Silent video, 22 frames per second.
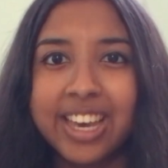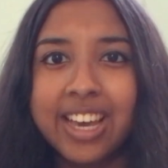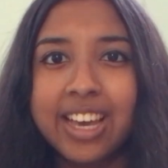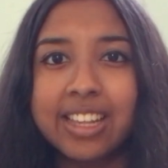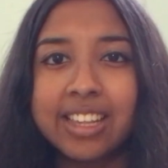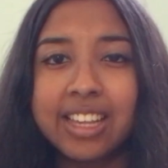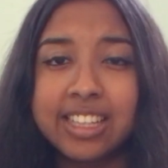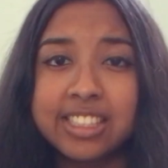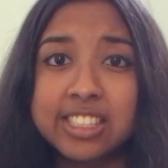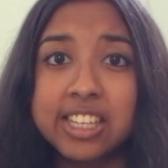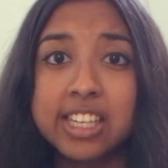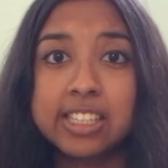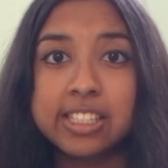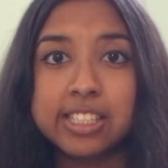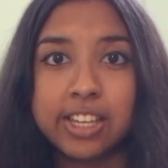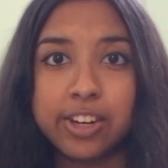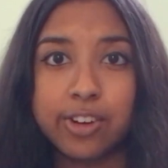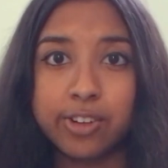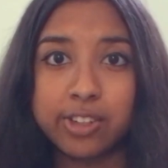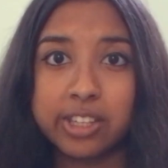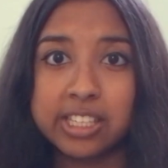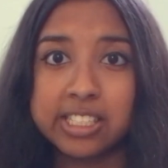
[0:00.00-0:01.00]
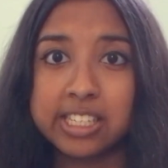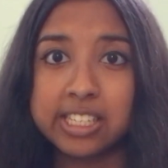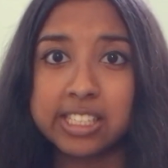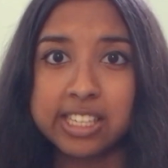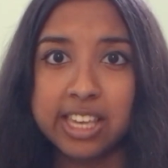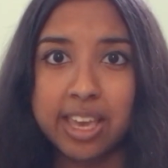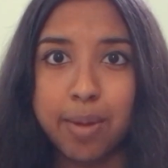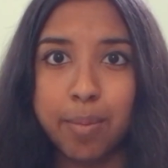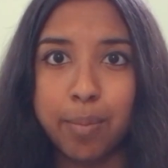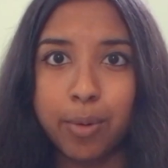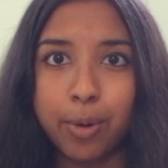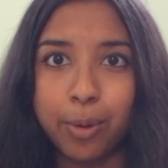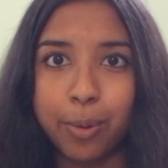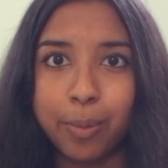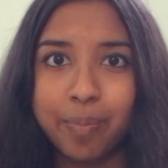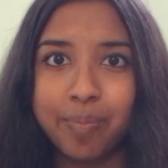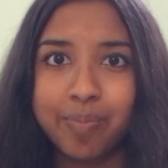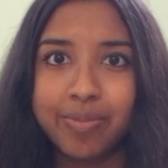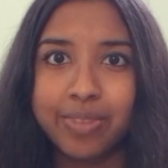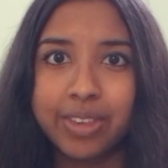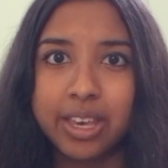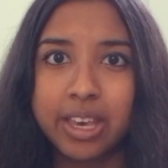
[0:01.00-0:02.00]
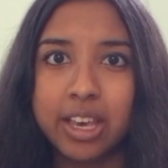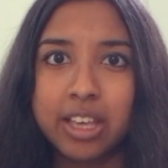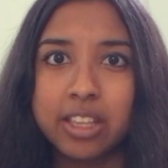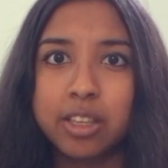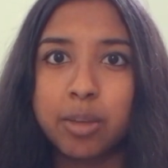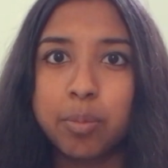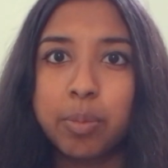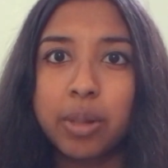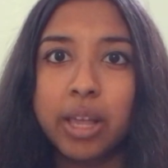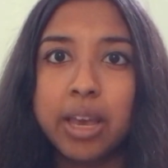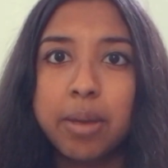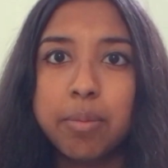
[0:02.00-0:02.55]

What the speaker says: Let's consider this example. The play